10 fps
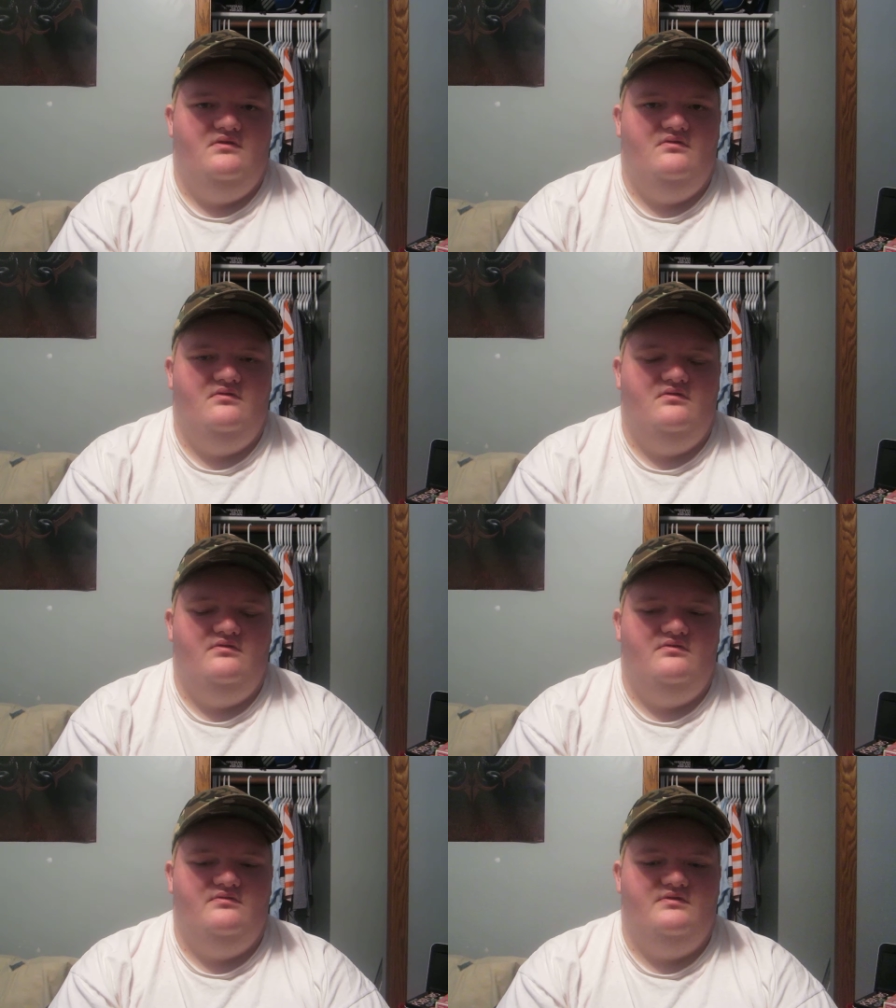
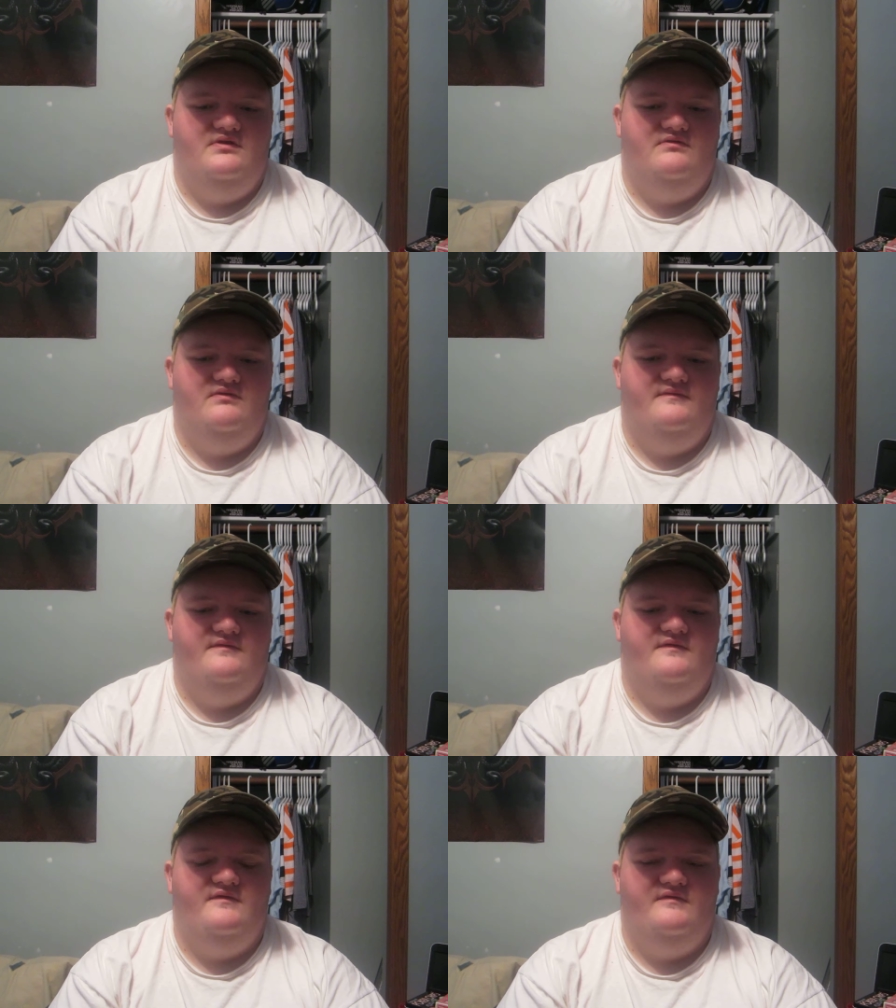or lay around
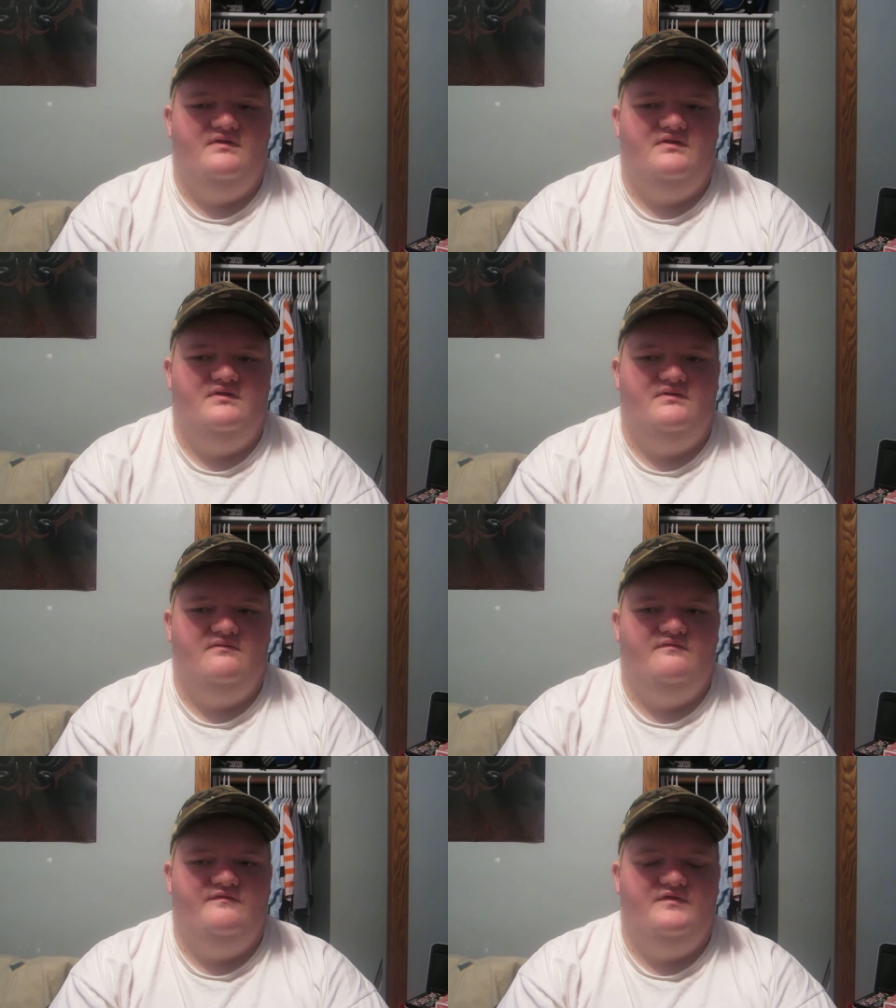for 15,
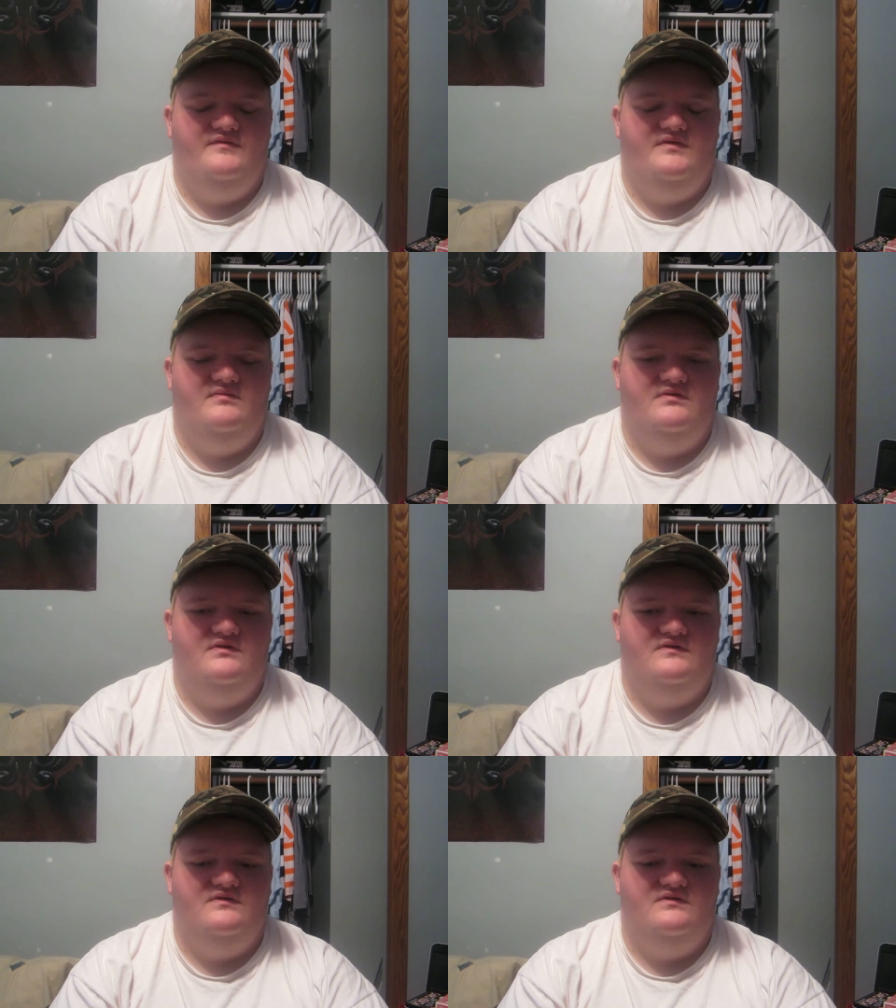15
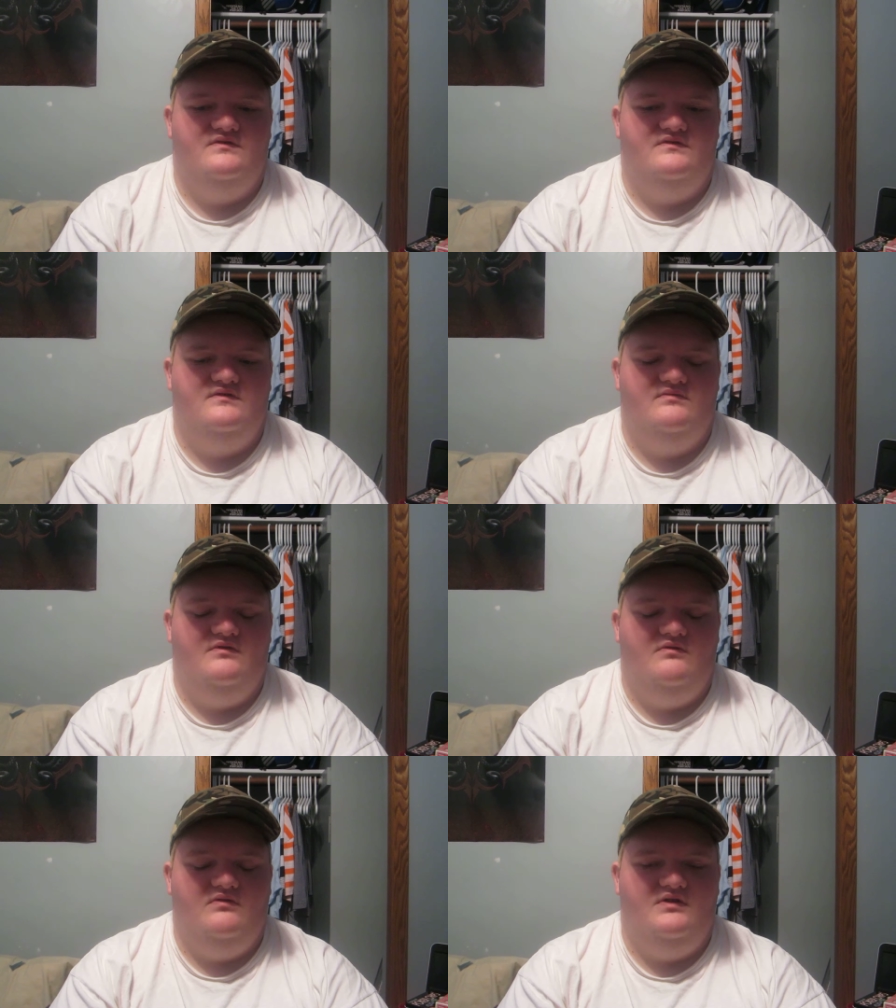minutes and use
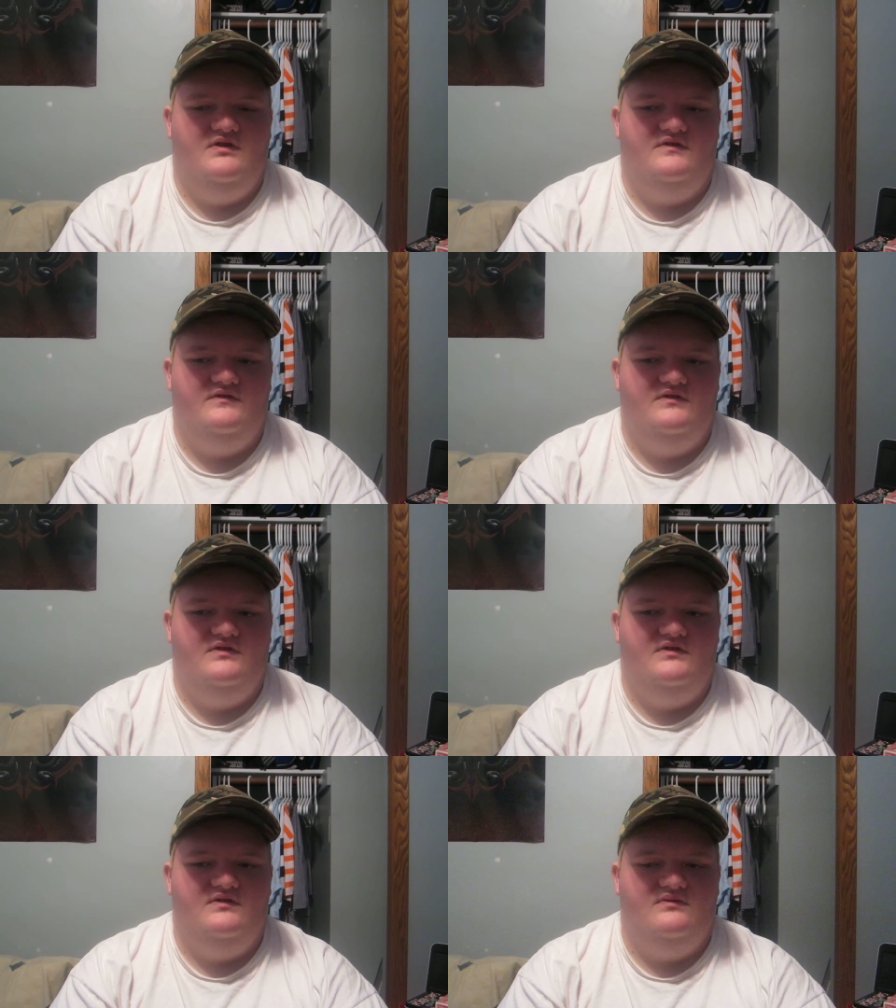some gas, and
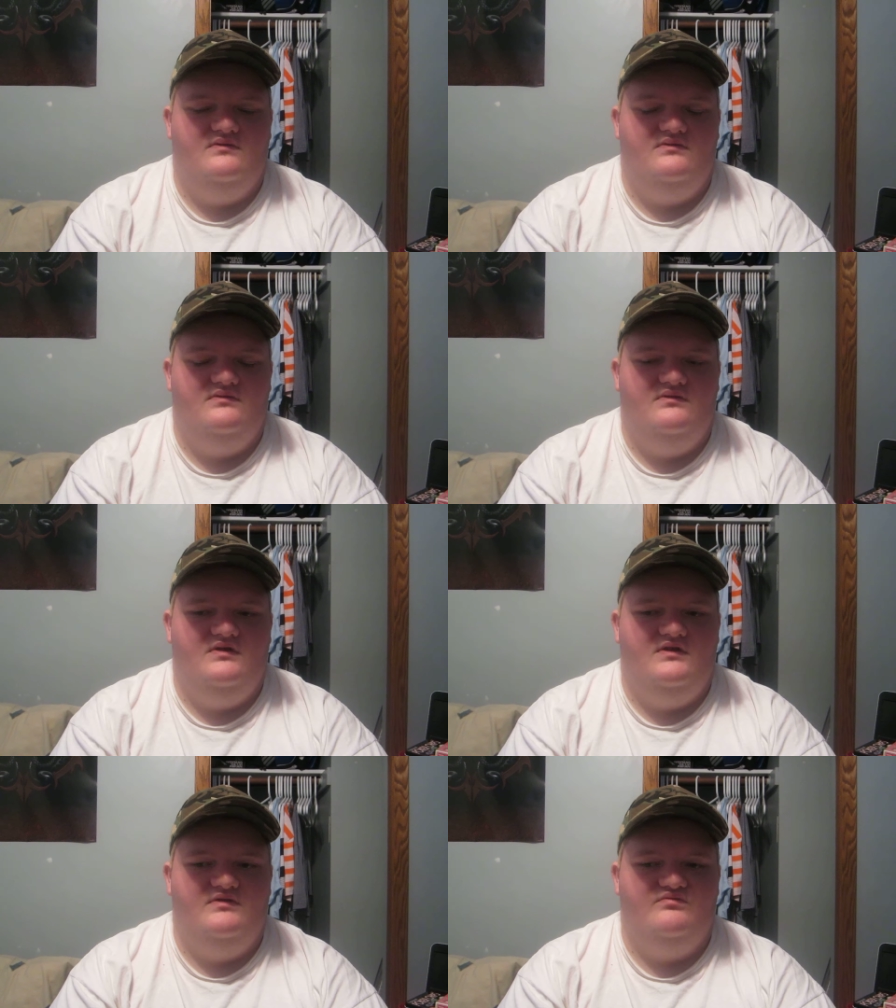then
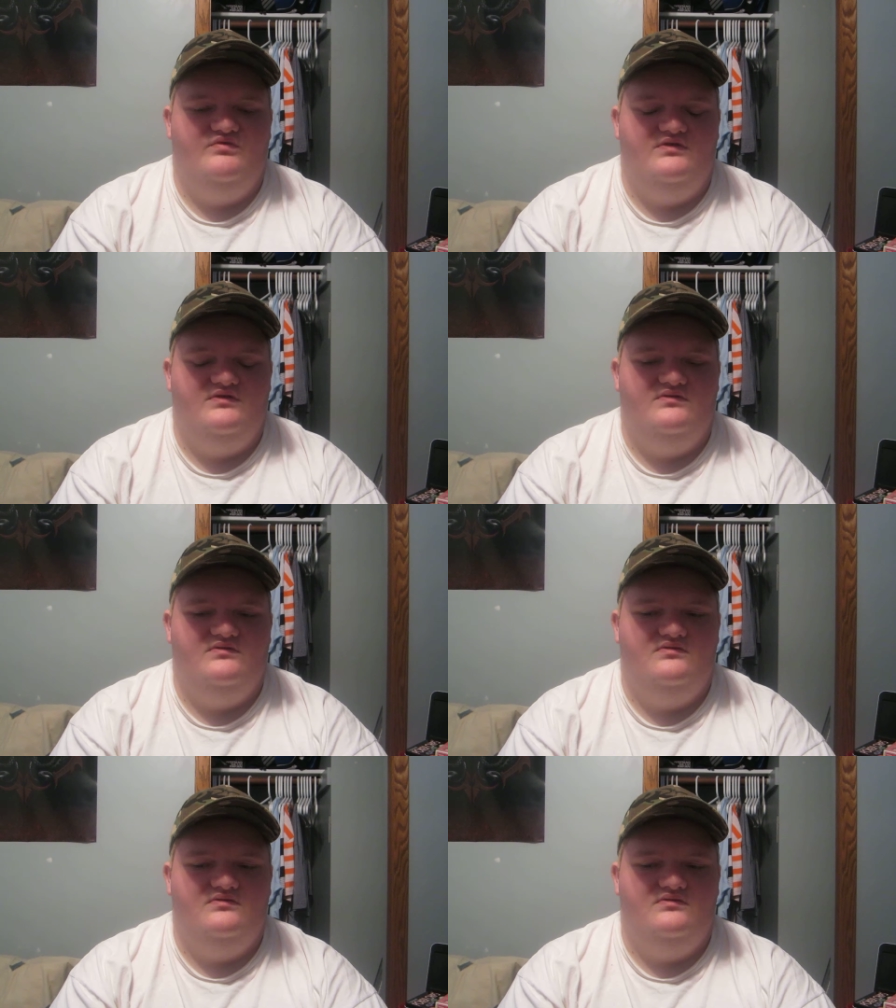and then run it.